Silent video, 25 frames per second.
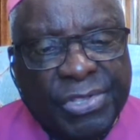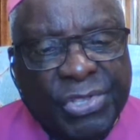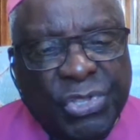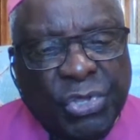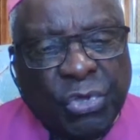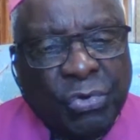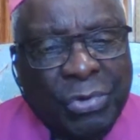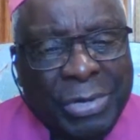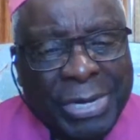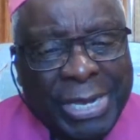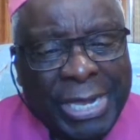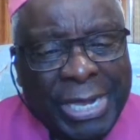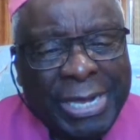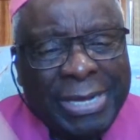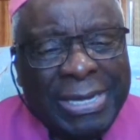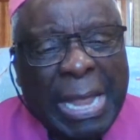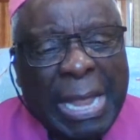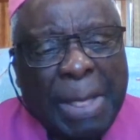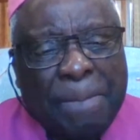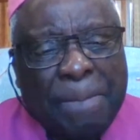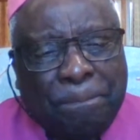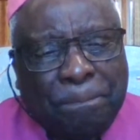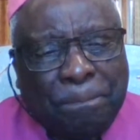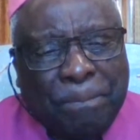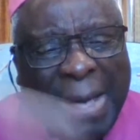You need
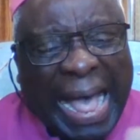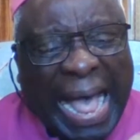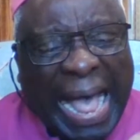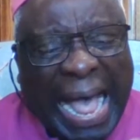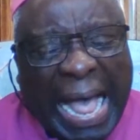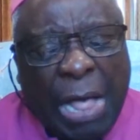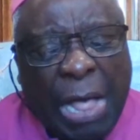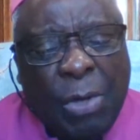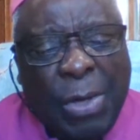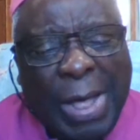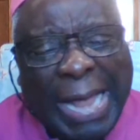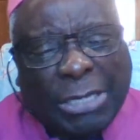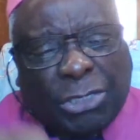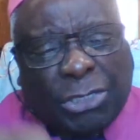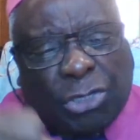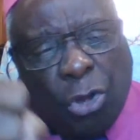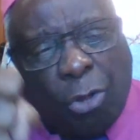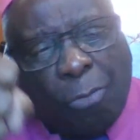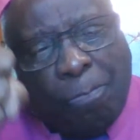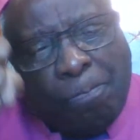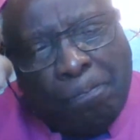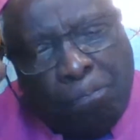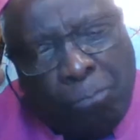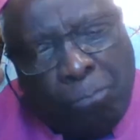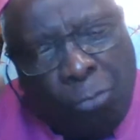the power
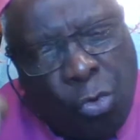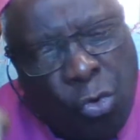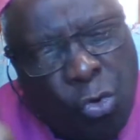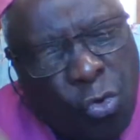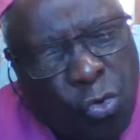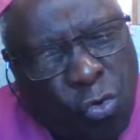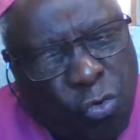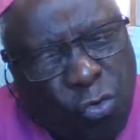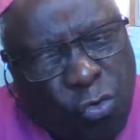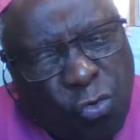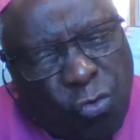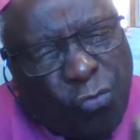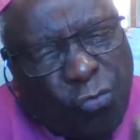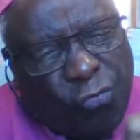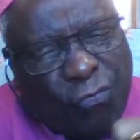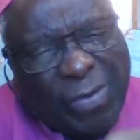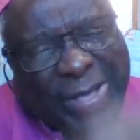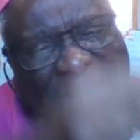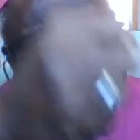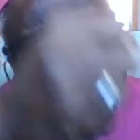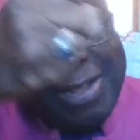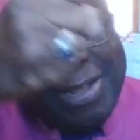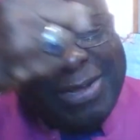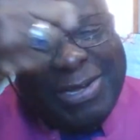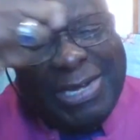to
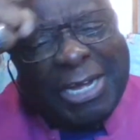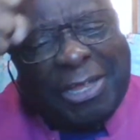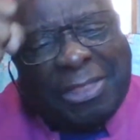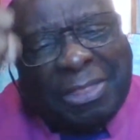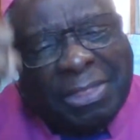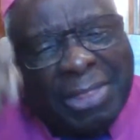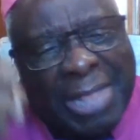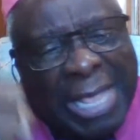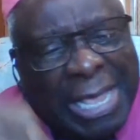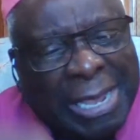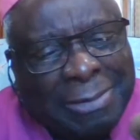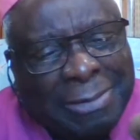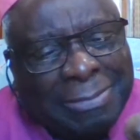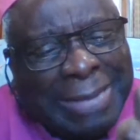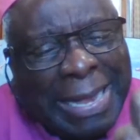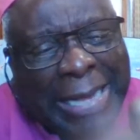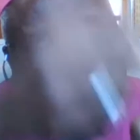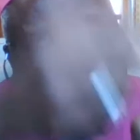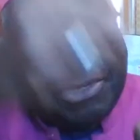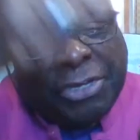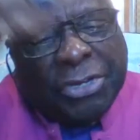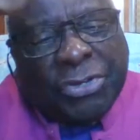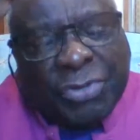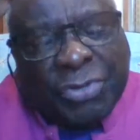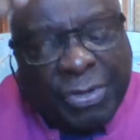move the thing
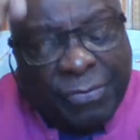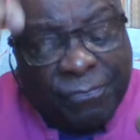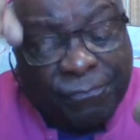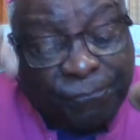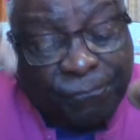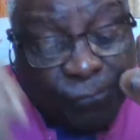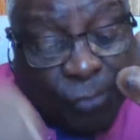that is in